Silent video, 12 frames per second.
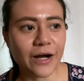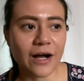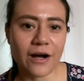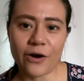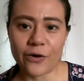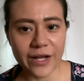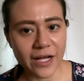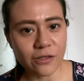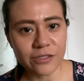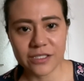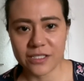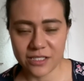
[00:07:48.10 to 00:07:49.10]
Or
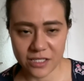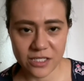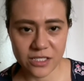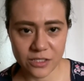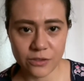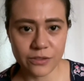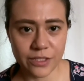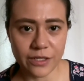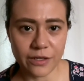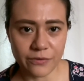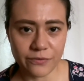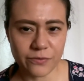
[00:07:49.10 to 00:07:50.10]
else this is still
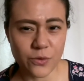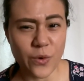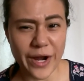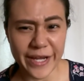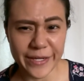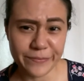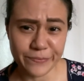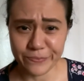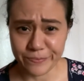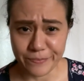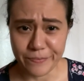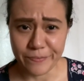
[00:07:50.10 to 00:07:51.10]
the quite
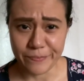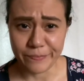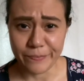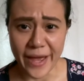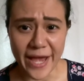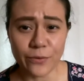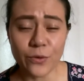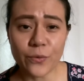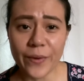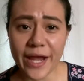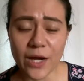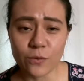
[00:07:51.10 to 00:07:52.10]
manual
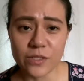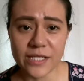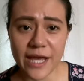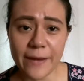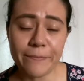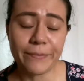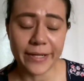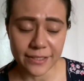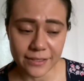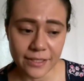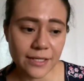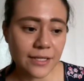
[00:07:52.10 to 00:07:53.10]
way, I would say. But
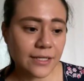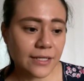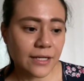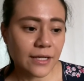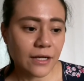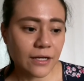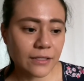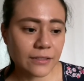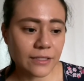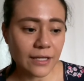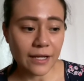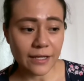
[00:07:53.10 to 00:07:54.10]

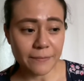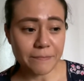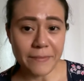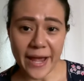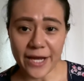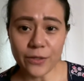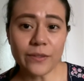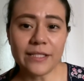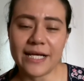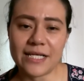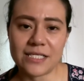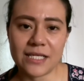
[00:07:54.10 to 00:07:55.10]
manual
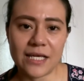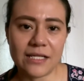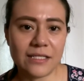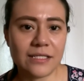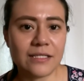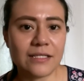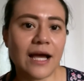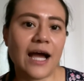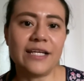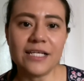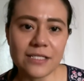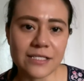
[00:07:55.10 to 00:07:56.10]
as in I
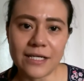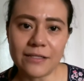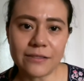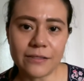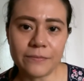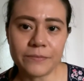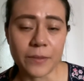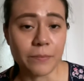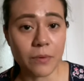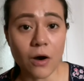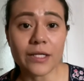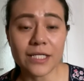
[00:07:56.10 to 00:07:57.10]
need to tell them, the
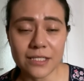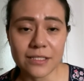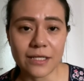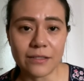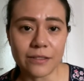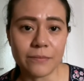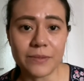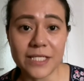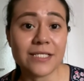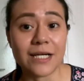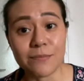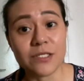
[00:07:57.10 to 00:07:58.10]
bot need to tell them, please
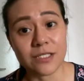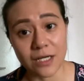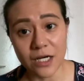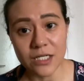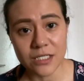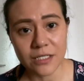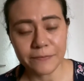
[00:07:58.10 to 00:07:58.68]
type start.